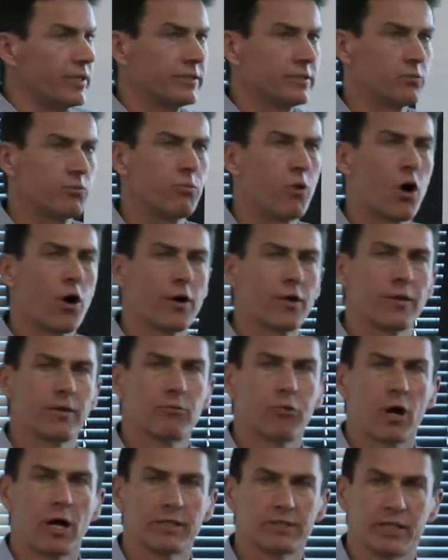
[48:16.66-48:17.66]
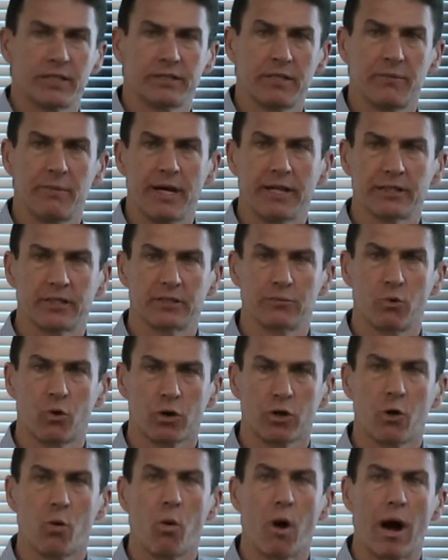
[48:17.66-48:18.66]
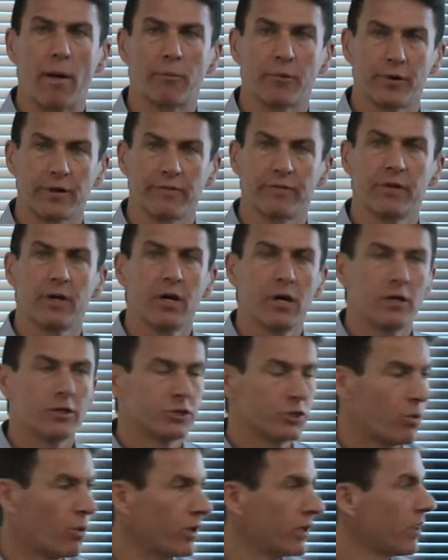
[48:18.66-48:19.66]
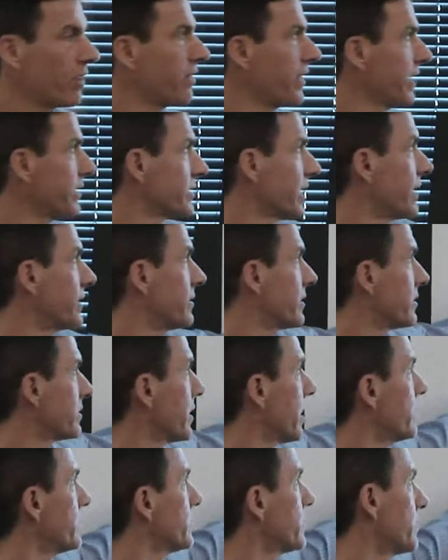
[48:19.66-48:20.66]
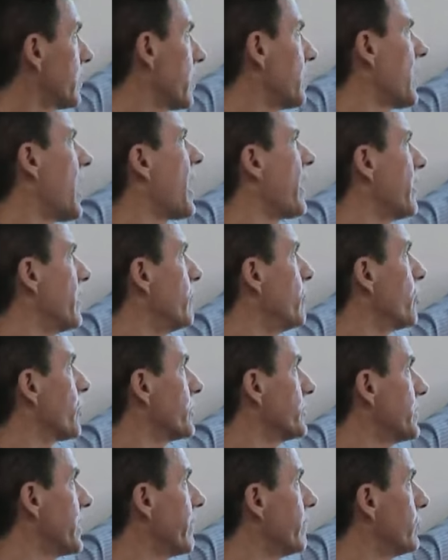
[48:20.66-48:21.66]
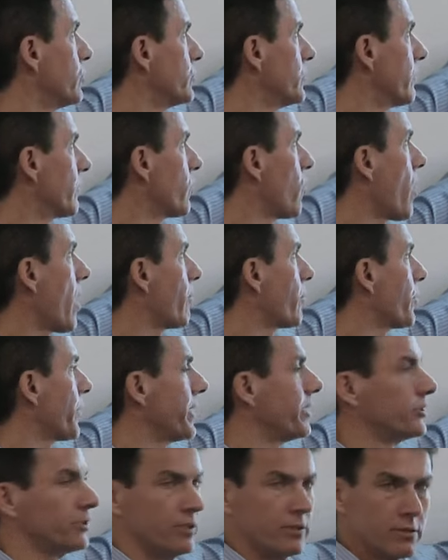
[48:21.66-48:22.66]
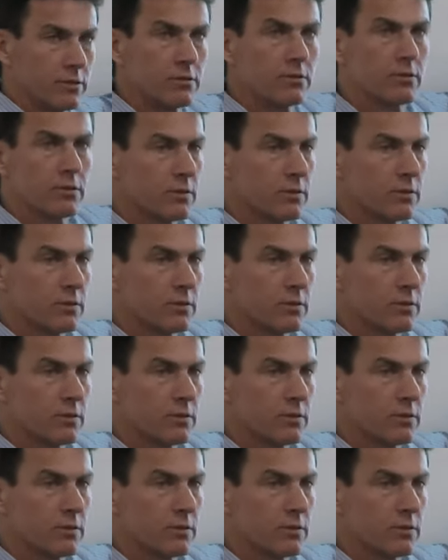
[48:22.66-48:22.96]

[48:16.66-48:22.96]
It's part of the process that makes us more cooperative. So one of the things I discuss a lot in the book is the evolution of cooperation.